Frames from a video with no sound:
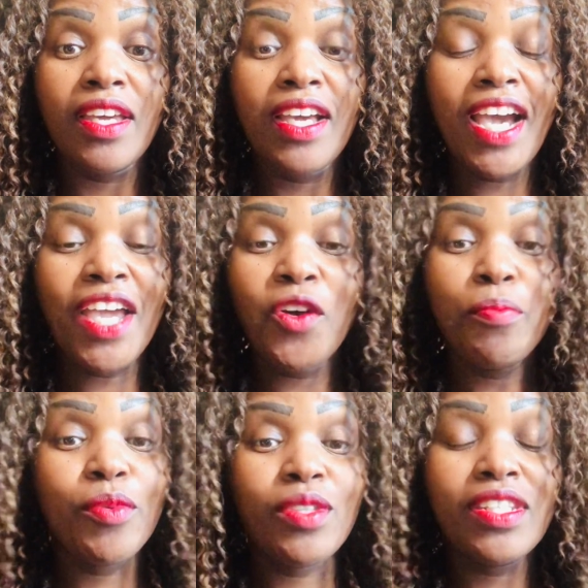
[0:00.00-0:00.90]
I hope
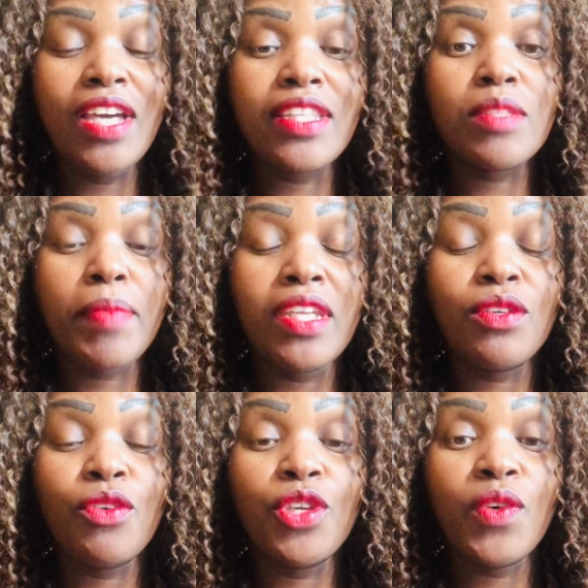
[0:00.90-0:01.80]
you did not spend
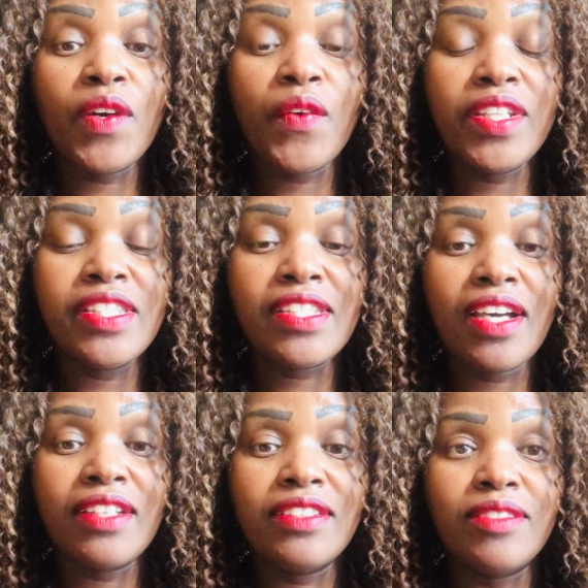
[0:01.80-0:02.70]
all your credit card.